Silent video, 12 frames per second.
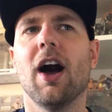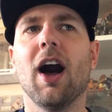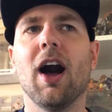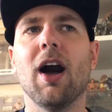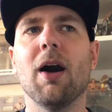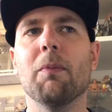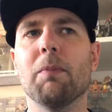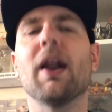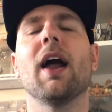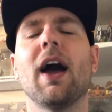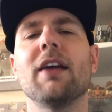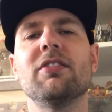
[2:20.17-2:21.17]

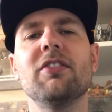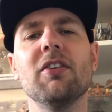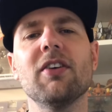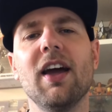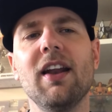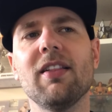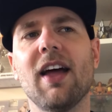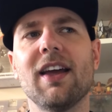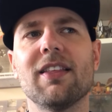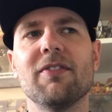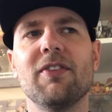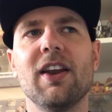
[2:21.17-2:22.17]
But I still kind of
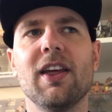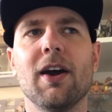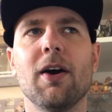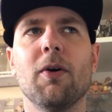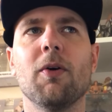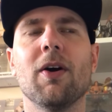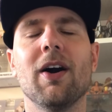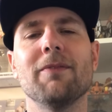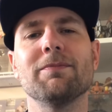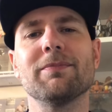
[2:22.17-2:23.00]
like the video.